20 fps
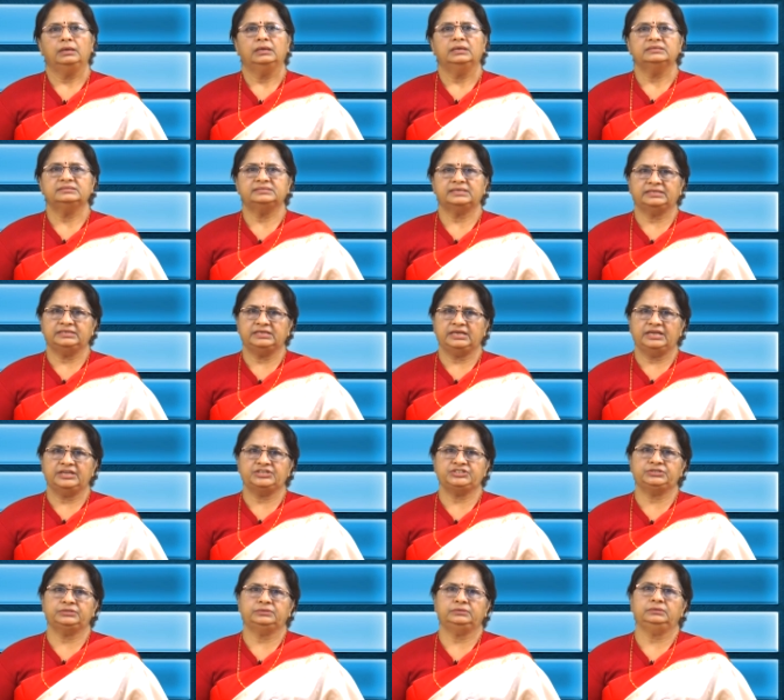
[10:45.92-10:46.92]

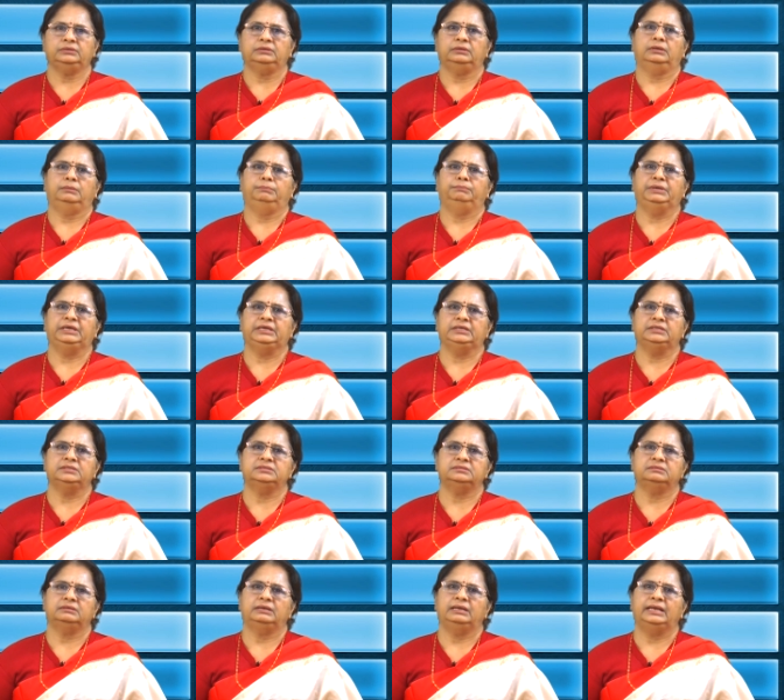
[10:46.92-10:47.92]
Satiation
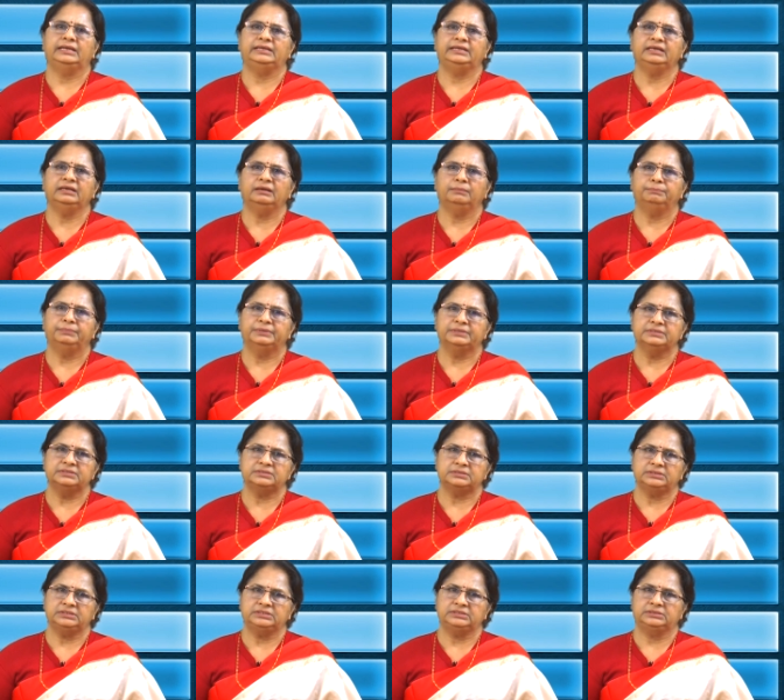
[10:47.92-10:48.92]
means letting a
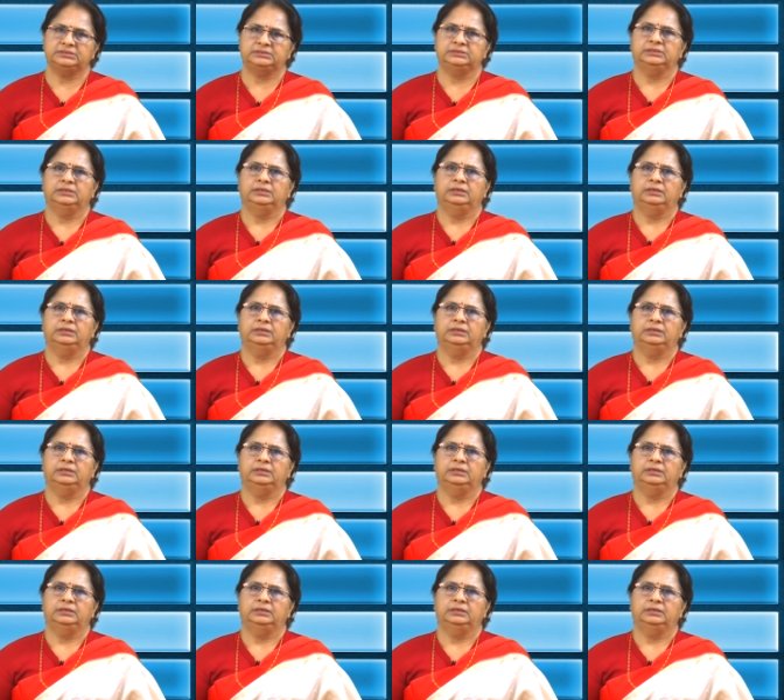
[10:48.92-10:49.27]
person